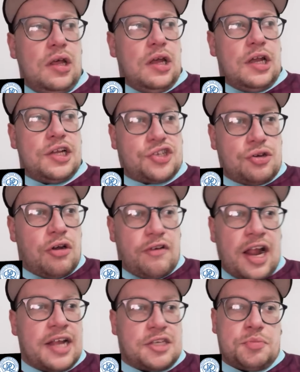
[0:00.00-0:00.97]
It's all
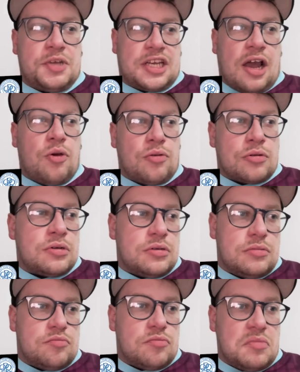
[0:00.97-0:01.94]
right to be down.
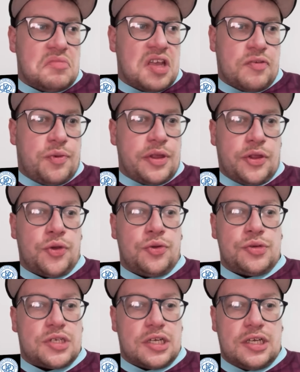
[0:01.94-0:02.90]
If we
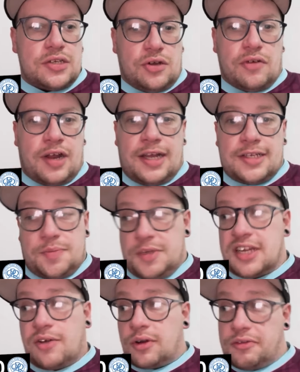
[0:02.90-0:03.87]
lose, it's all right to be
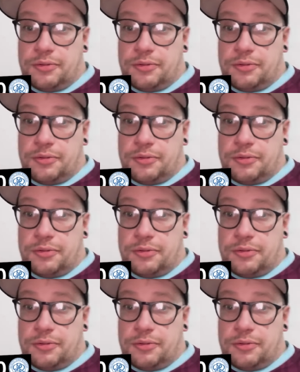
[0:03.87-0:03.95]
down.